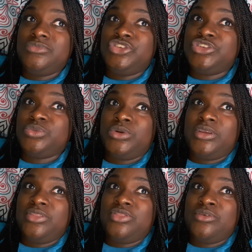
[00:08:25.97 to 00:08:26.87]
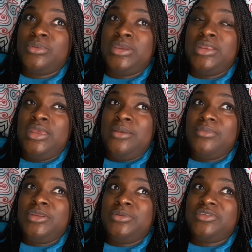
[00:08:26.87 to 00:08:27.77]
just working through it.
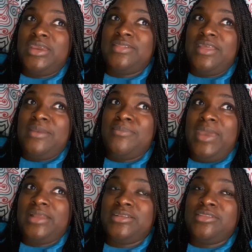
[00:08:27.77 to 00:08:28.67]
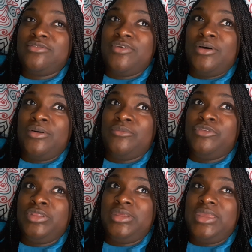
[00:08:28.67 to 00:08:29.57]
But it was like the impact of the fall
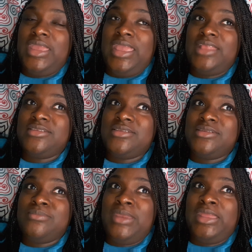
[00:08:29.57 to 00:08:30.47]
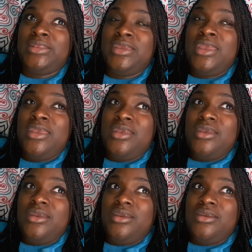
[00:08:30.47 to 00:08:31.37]
really made
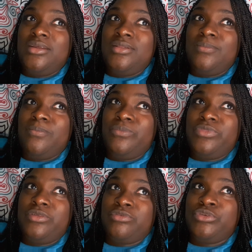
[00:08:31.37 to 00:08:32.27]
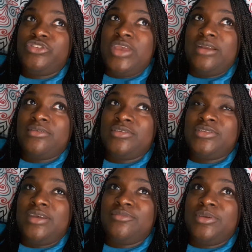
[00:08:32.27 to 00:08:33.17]
the root chakra
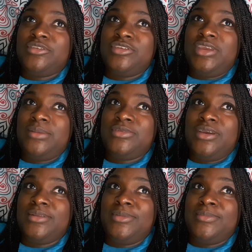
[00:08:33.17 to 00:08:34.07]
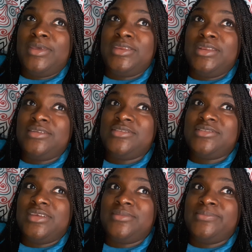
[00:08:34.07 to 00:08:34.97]
stuff, because she kept talking to me about it and I was
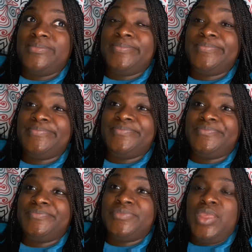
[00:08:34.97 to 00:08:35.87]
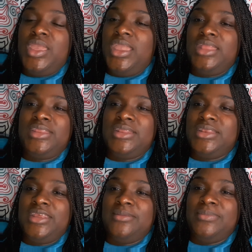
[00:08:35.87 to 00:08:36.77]
just like, It didn't
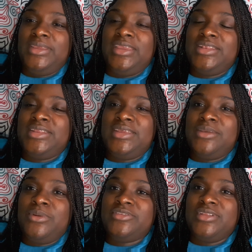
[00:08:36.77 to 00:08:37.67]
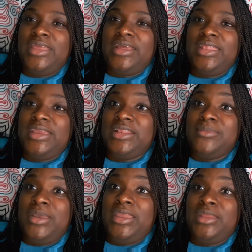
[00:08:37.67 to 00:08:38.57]
hit me. It wasn't like clicking in
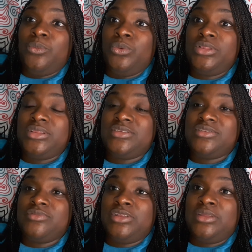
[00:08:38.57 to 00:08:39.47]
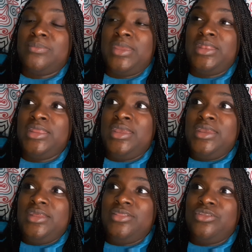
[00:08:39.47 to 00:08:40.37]
my head what this really meant.
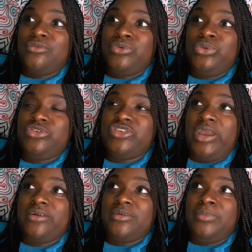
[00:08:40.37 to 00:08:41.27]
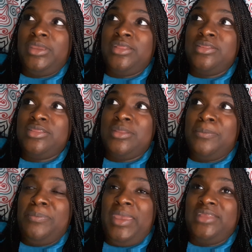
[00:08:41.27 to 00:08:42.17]
The root chakra being the
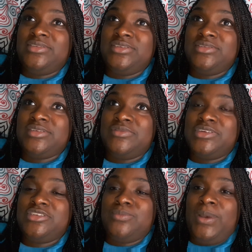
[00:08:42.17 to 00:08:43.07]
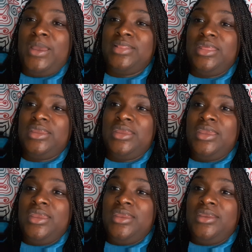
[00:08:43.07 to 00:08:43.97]
basis of your spine, like,
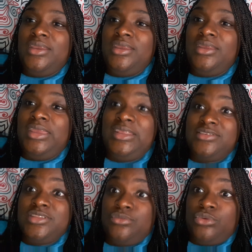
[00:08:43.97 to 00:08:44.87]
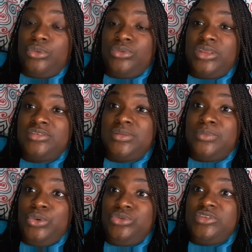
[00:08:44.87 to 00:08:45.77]
it's the root. It's the
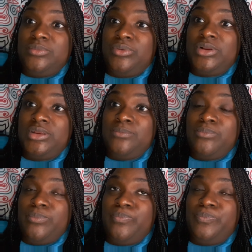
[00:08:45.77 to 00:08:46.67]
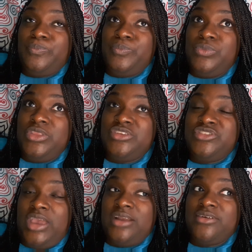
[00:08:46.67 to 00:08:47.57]
most important
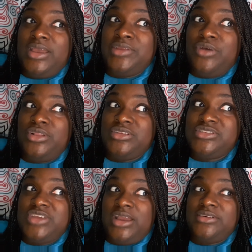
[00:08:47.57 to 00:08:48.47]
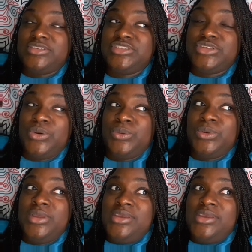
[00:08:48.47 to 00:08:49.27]
chakra out of all of those chakras. So